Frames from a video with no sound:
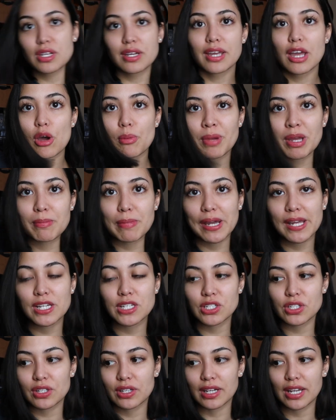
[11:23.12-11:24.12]
took out my
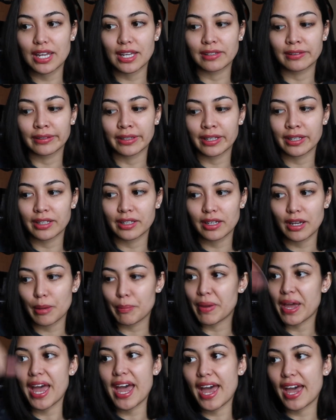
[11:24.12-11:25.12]
binder and like
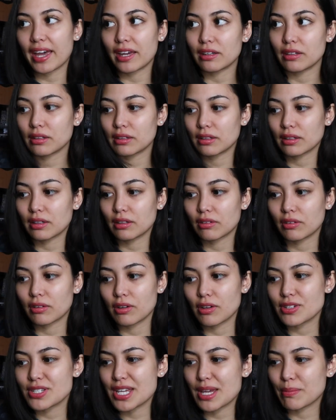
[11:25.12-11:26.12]
a pad
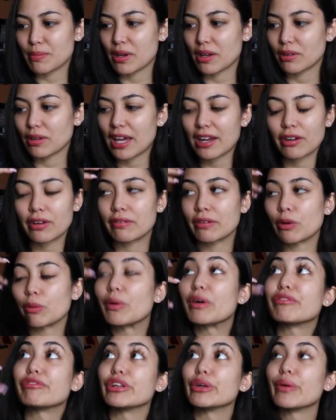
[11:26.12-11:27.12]
or tampon, I don't even know
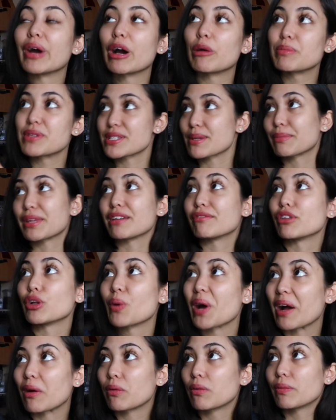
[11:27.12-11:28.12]
what flew out, but something
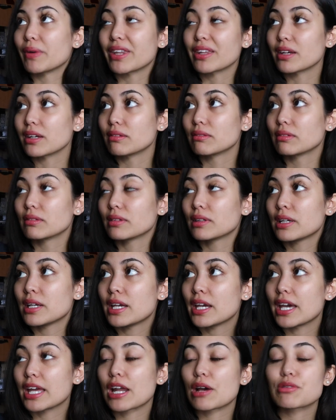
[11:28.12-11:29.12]
flew out with it.
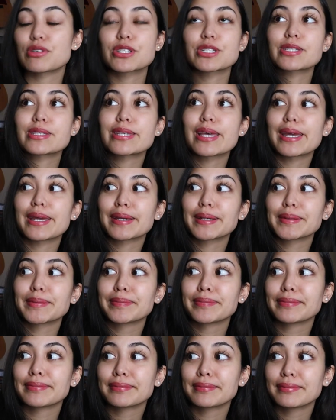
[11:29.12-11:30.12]
And I was just like,
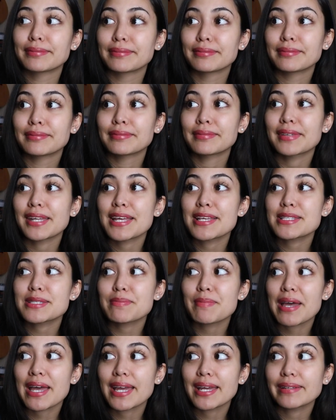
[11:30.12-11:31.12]
that's
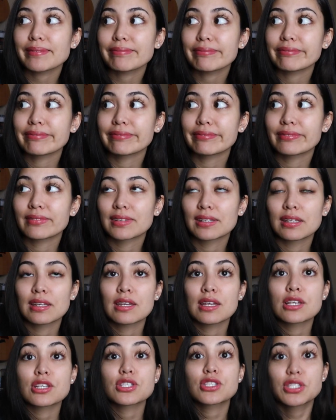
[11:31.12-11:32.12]

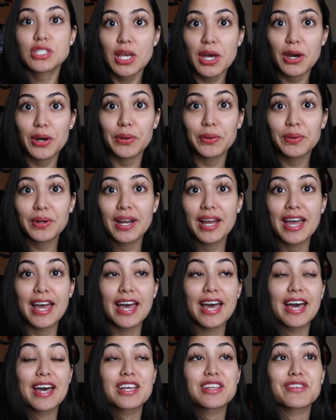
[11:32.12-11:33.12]
mine. So
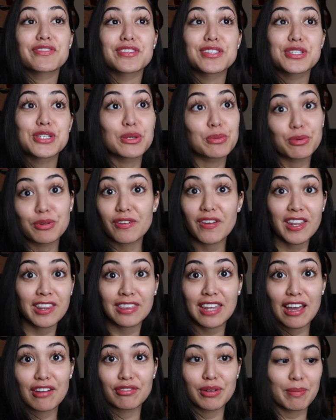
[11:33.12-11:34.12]
to
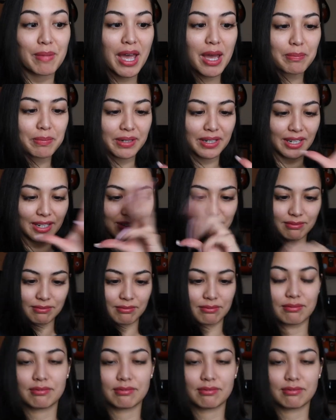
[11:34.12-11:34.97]
prevent that from happening,